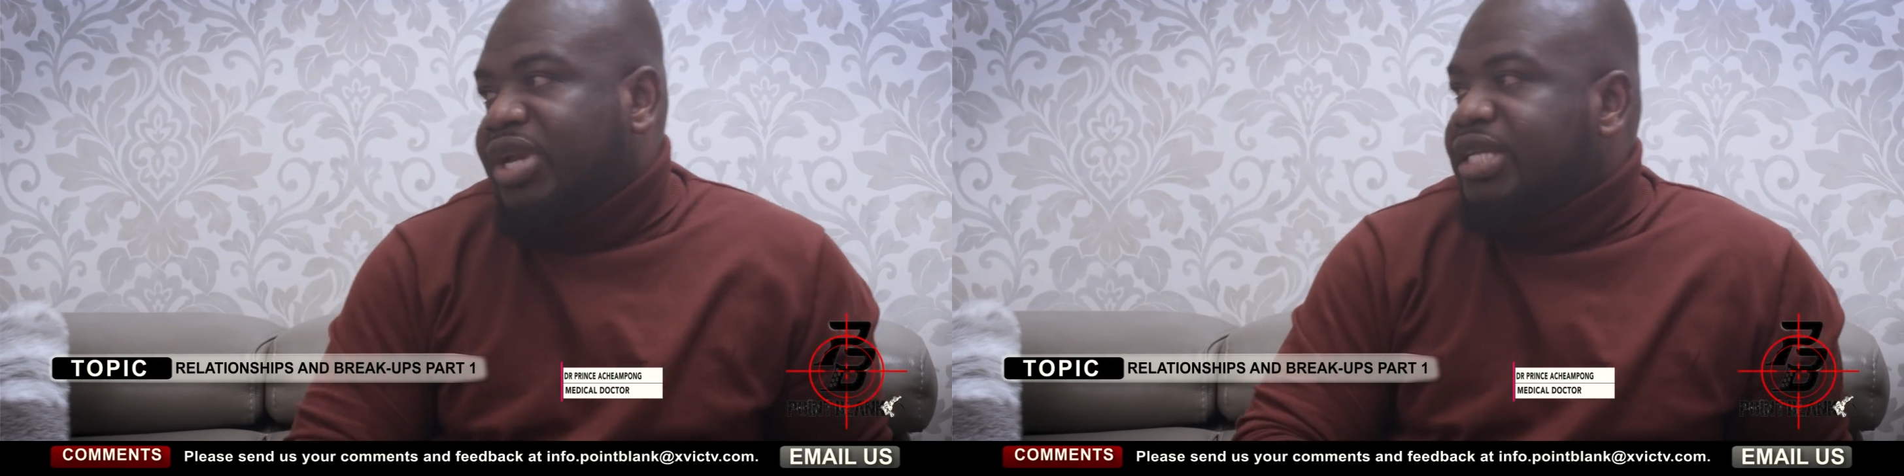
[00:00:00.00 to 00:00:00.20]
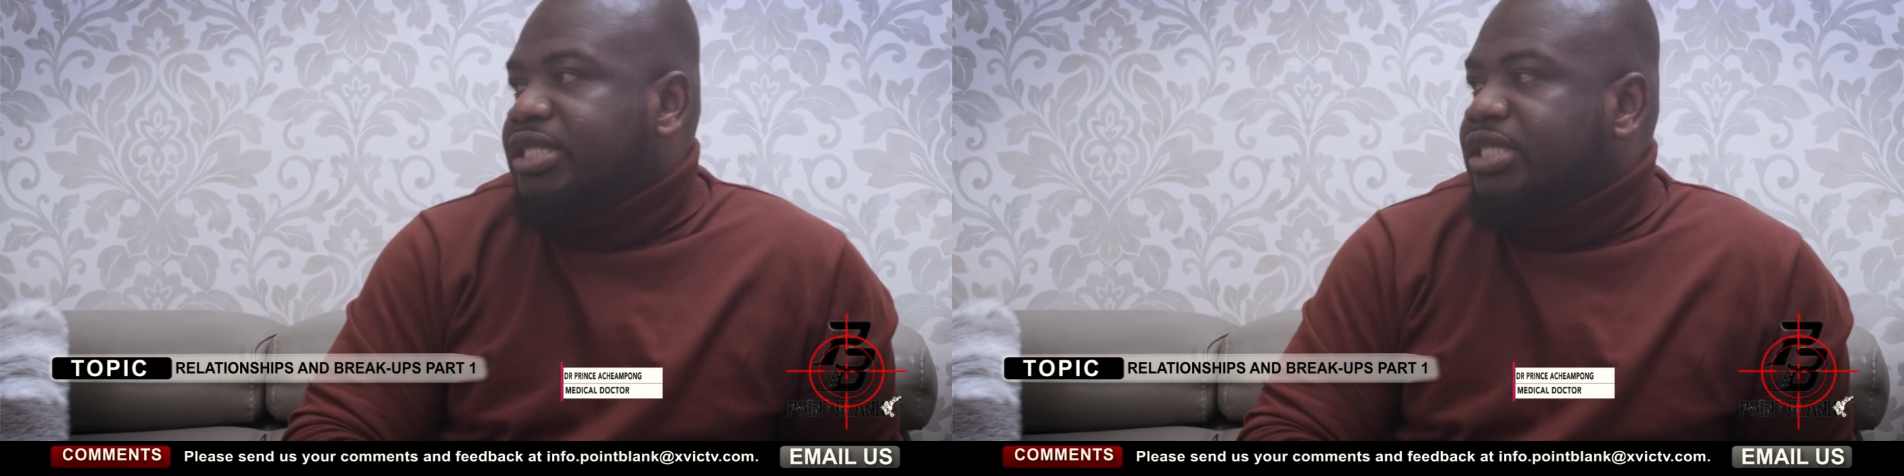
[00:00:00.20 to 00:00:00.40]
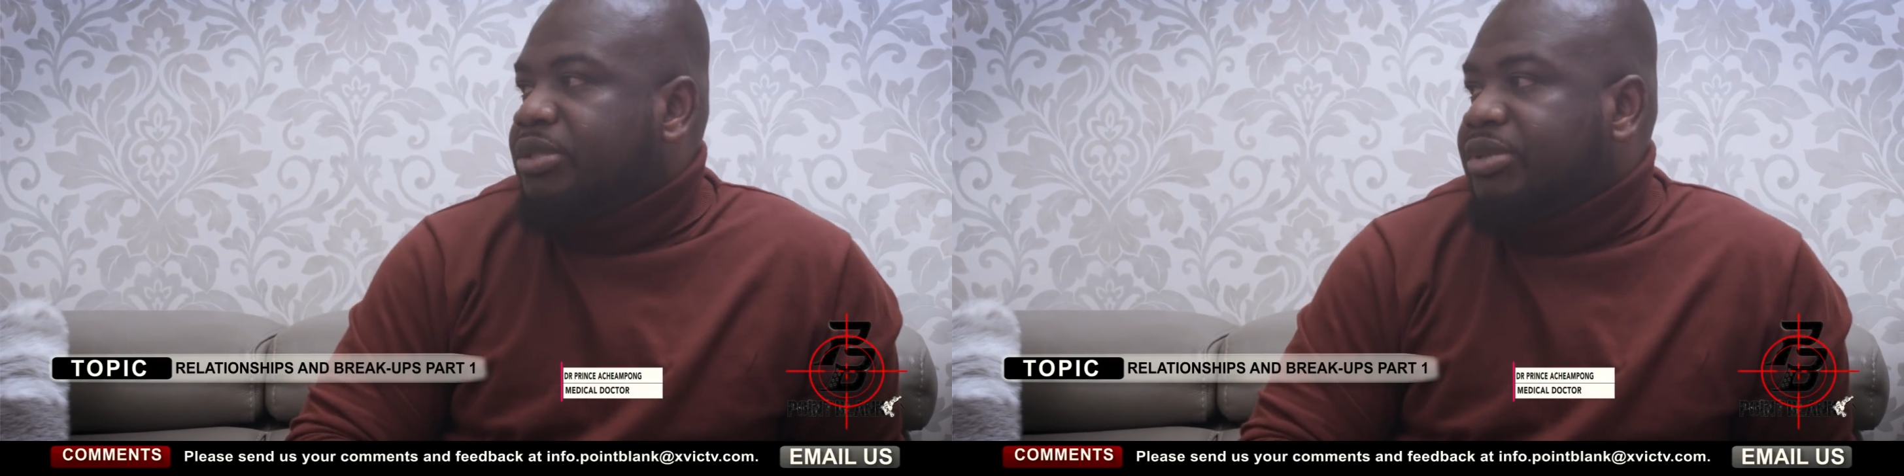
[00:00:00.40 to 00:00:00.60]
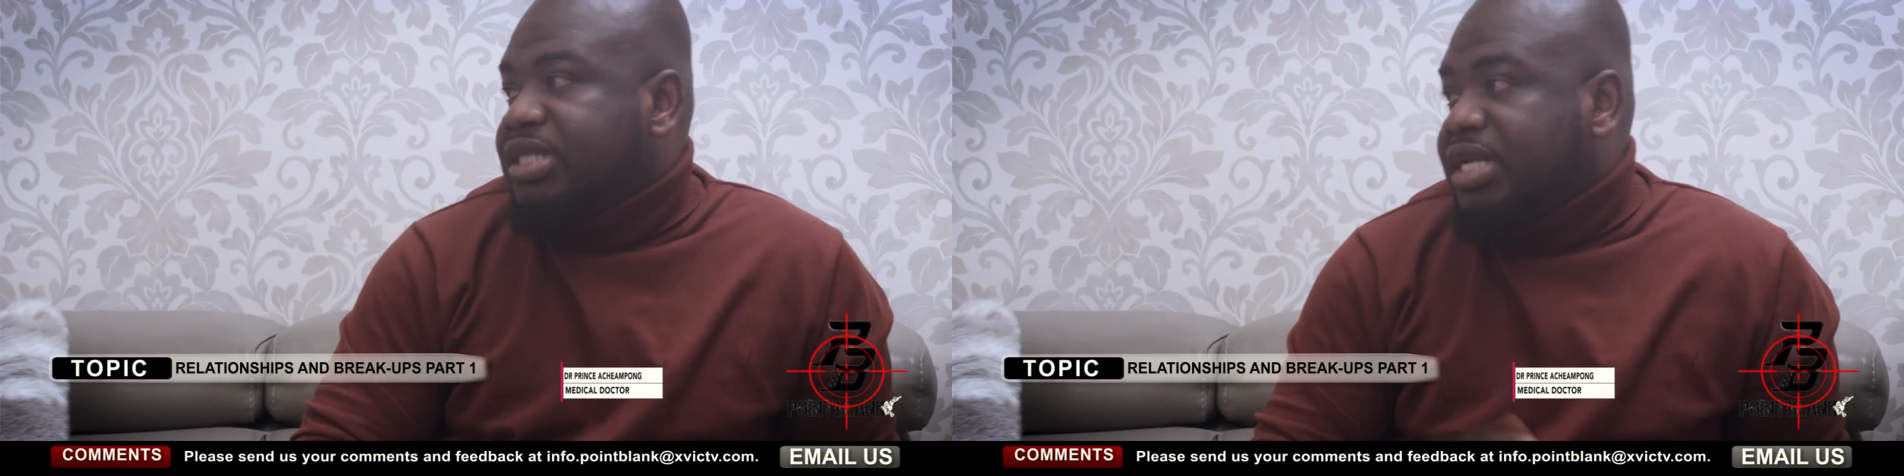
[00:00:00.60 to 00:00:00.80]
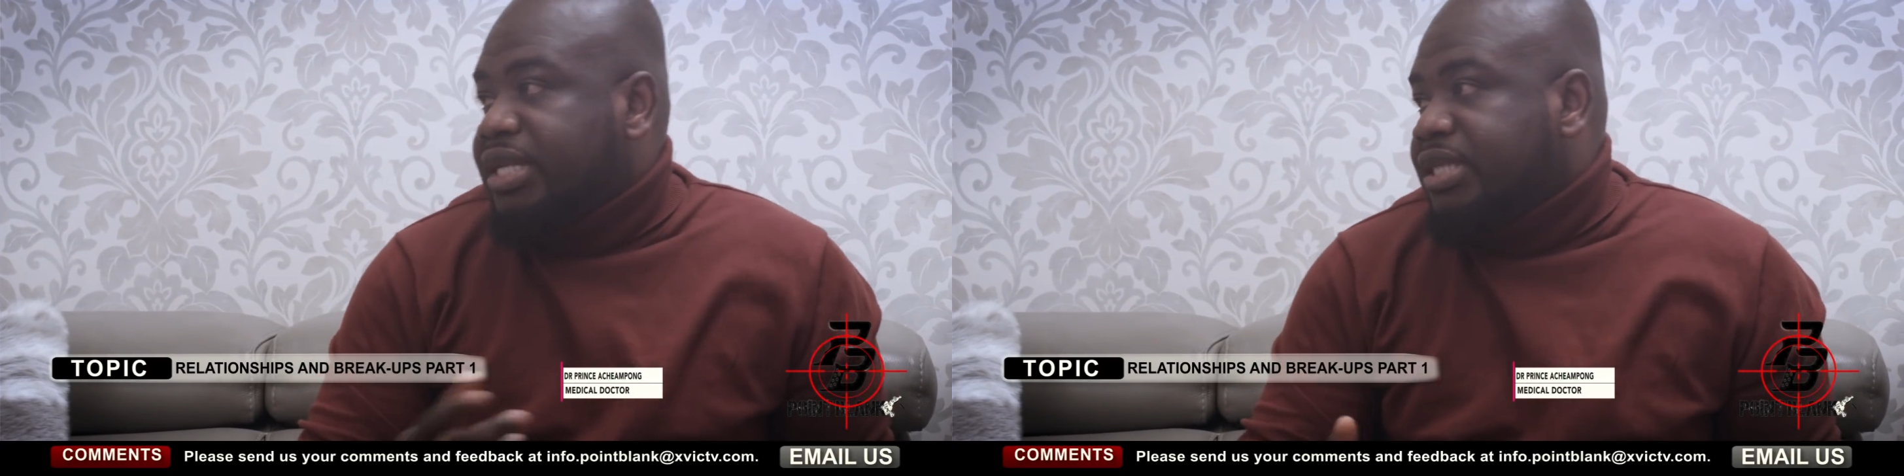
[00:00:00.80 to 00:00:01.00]
relationship
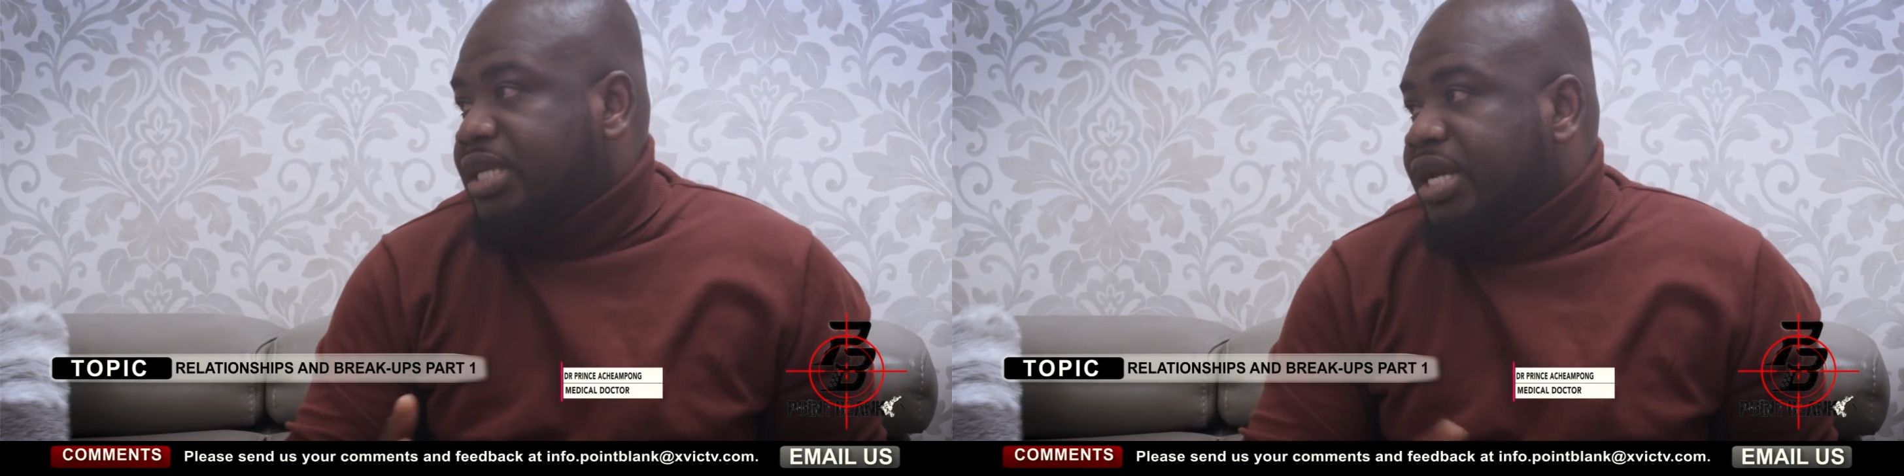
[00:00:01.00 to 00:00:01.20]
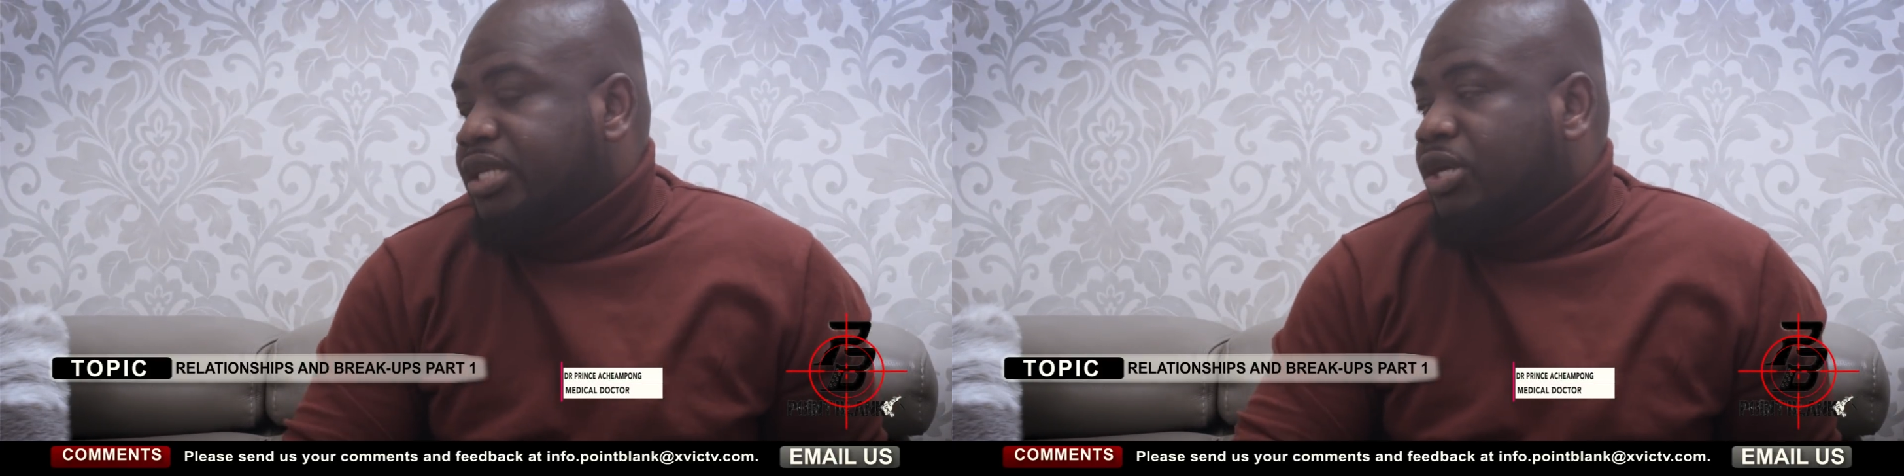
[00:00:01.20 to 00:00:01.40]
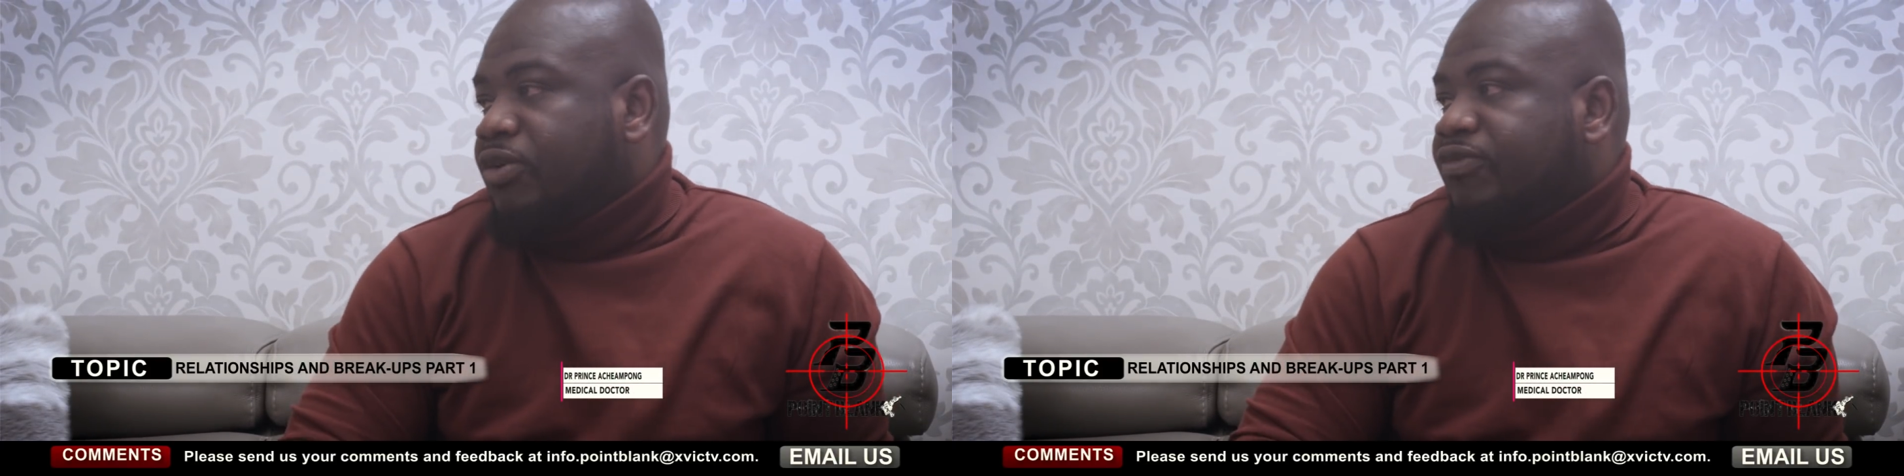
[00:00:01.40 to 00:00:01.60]
and started the idea